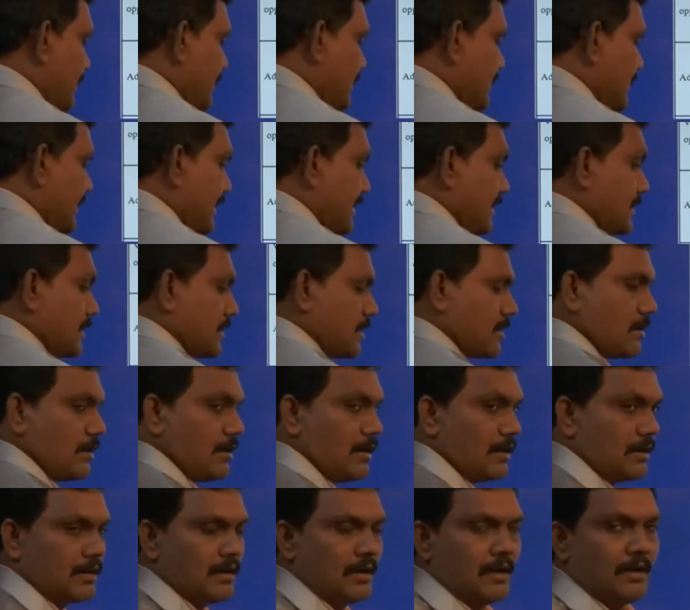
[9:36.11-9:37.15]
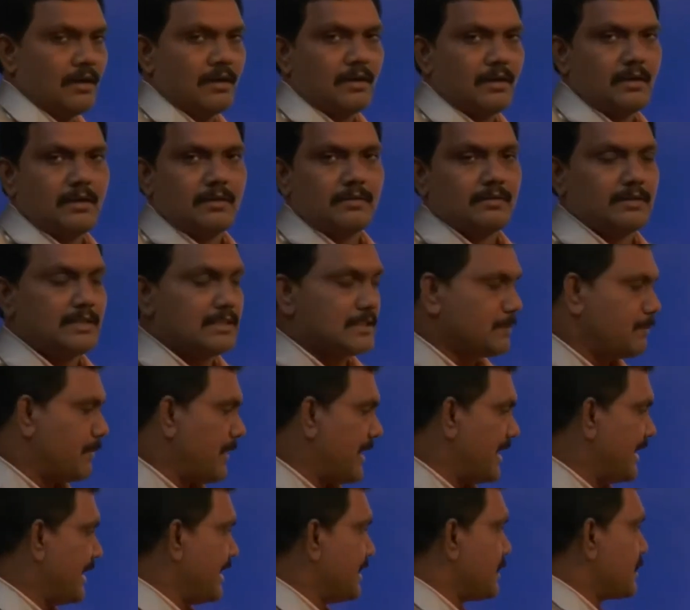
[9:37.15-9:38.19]
This
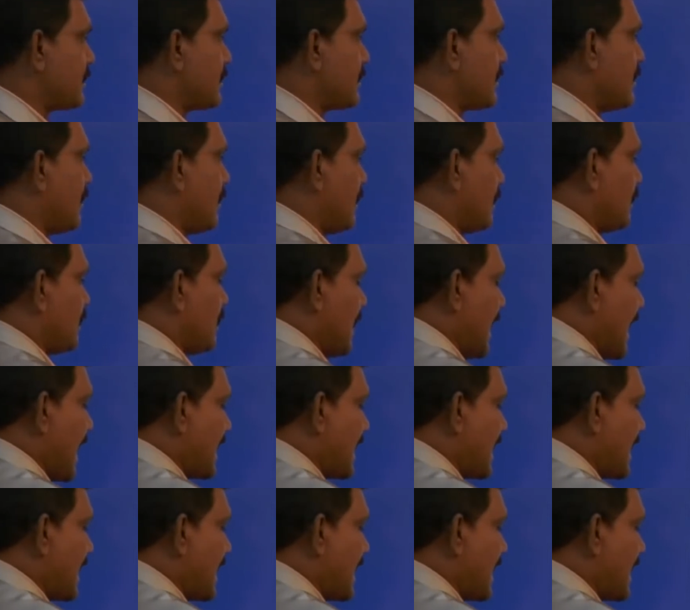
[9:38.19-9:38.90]
pair is called